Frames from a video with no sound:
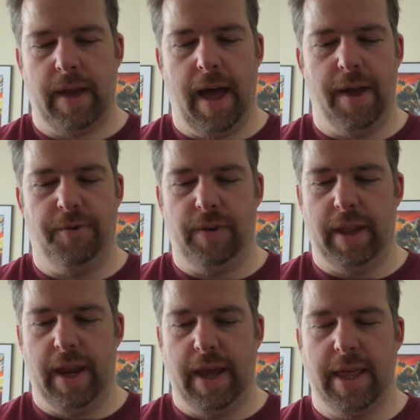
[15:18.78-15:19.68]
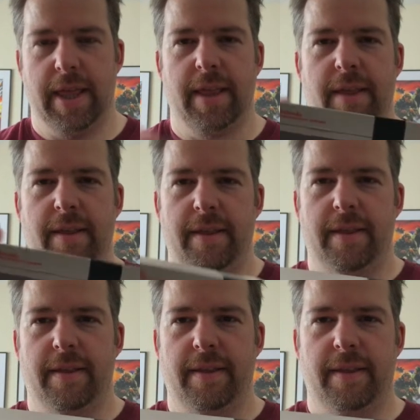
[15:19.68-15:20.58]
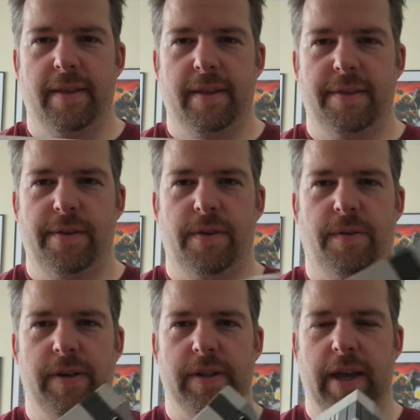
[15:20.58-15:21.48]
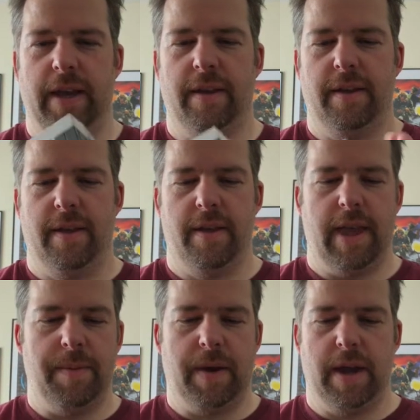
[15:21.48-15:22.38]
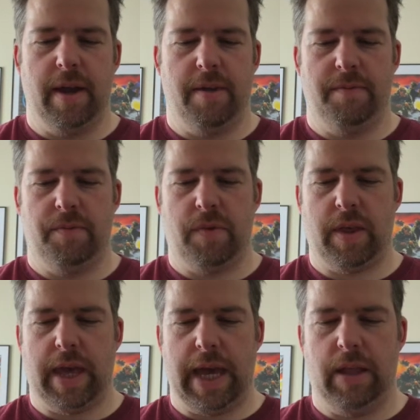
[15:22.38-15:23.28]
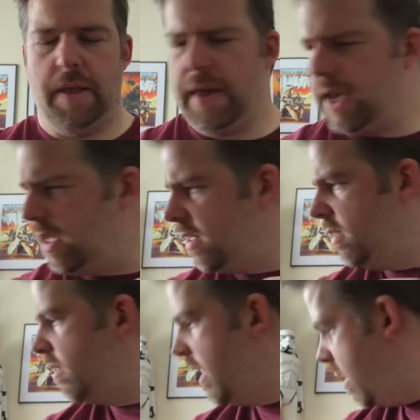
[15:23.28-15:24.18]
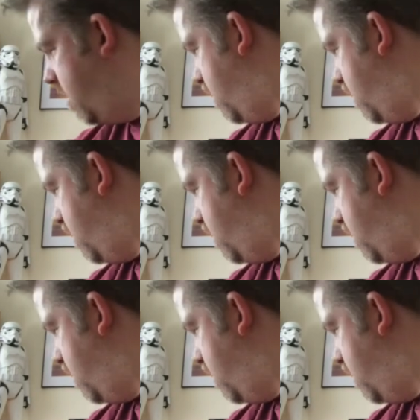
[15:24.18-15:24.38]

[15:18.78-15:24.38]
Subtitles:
That is really nice. Obviously, same kind of scale, I think, as the SNES